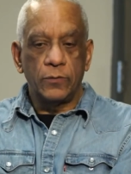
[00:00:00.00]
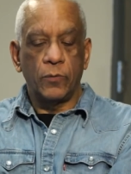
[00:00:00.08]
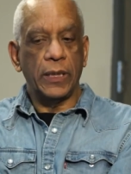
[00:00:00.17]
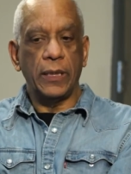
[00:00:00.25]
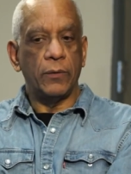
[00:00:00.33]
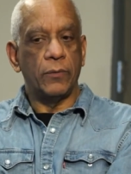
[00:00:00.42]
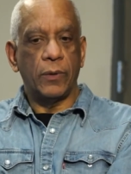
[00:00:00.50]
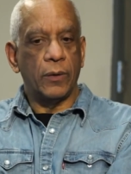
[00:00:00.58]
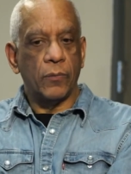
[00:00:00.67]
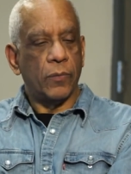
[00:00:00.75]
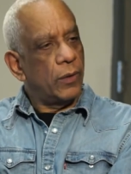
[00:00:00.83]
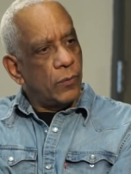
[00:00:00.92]
what are you
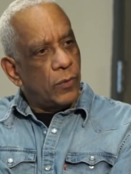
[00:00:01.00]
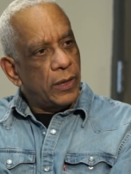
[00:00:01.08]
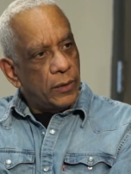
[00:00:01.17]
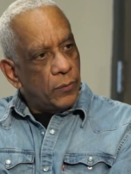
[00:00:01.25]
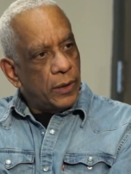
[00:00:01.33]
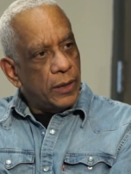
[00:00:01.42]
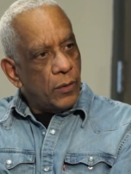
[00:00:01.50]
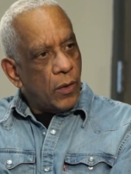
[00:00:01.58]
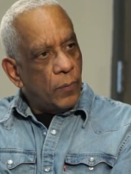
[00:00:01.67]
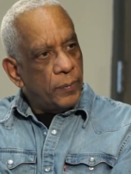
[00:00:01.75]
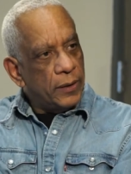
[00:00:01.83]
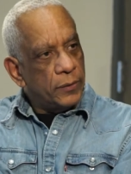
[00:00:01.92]
what what what are you what are you
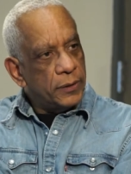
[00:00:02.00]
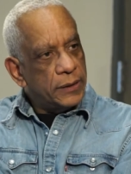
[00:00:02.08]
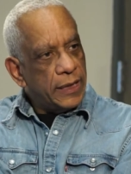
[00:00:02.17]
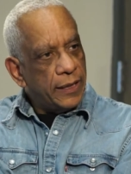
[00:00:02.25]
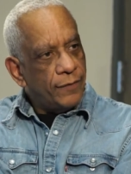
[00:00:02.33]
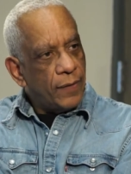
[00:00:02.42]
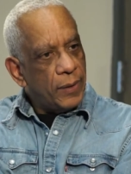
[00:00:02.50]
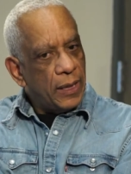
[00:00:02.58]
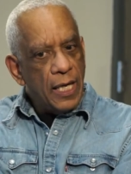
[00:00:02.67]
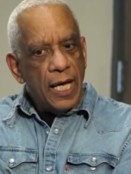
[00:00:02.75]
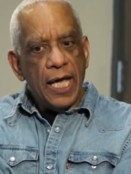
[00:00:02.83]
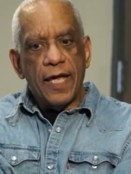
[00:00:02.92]
hoping to achieve? I mean,
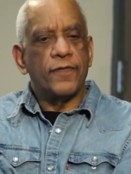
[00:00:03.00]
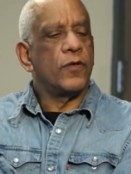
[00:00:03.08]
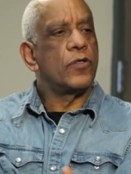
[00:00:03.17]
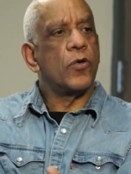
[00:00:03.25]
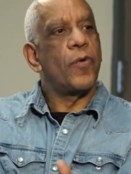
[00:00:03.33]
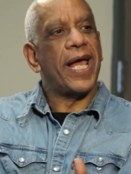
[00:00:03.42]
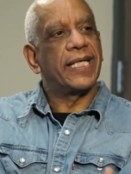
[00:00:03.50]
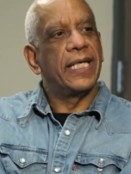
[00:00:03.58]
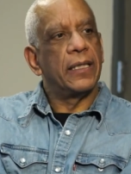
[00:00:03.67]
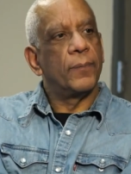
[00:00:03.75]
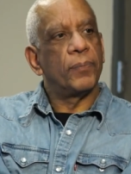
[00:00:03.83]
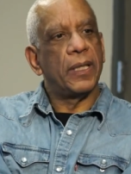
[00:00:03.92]
if you're
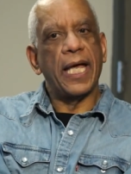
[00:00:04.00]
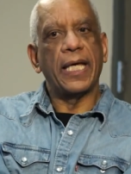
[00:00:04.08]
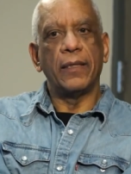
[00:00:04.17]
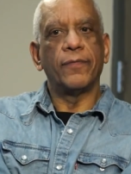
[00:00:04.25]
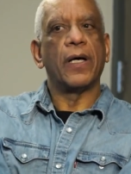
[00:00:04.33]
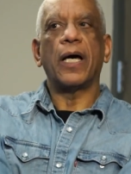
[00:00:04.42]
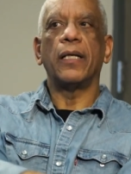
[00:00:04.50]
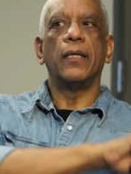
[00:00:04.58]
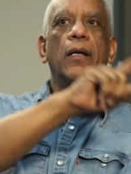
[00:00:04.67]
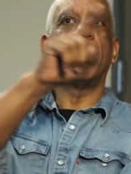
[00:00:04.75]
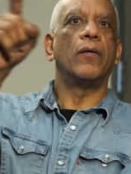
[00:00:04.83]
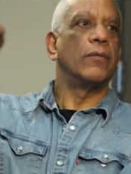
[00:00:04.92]
directing a play, you've got to
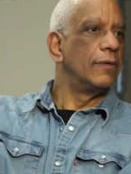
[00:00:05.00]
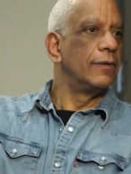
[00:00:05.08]
know